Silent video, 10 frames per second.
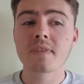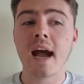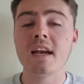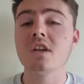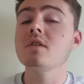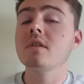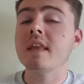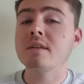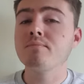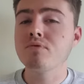And
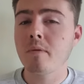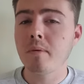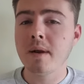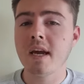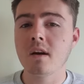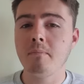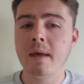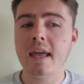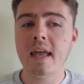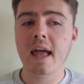there's probably going to
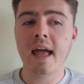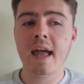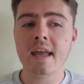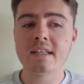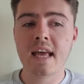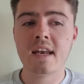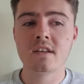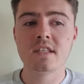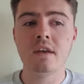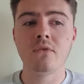be a
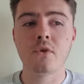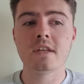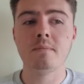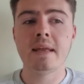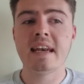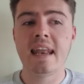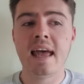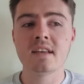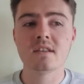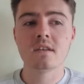tendency for it to be
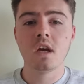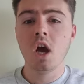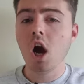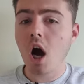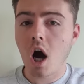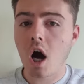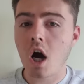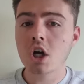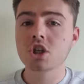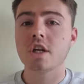less
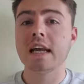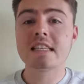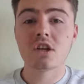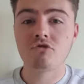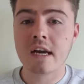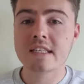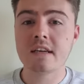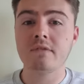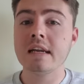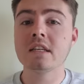harsh, less
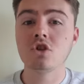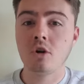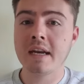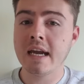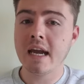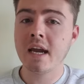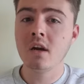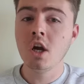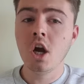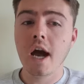aggressive, less dominating,